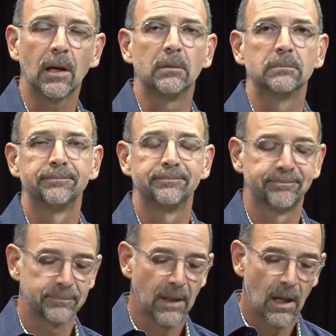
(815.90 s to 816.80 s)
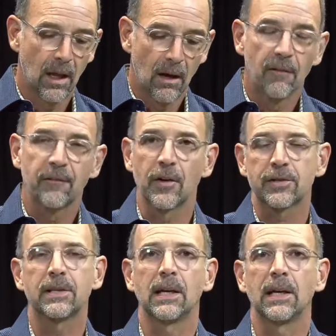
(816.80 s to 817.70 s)
Here you go.
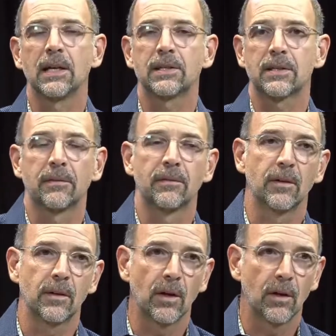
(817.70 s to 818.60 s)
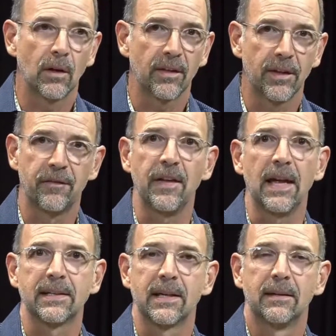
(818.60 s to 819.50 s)
First thing is the
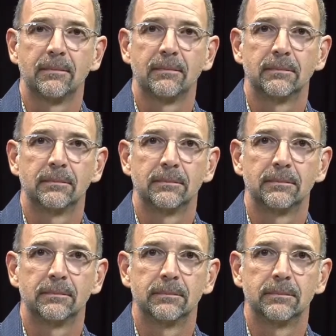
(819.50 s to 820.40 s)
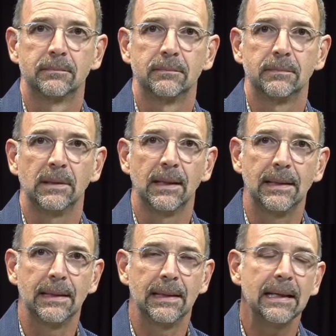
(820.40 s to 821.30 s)
fit.
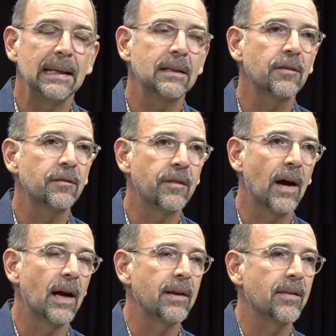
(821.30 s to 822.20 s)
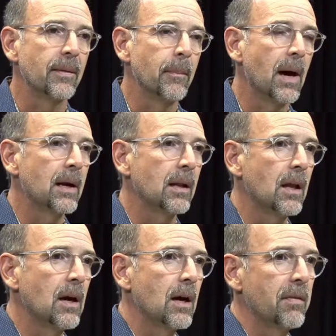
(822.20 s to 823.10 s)
You need to find the
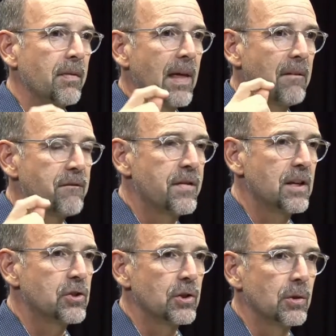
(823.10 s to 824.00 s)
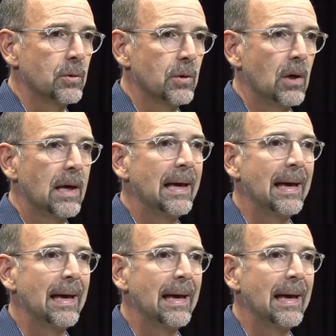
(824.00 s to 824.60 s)
monologue that fits you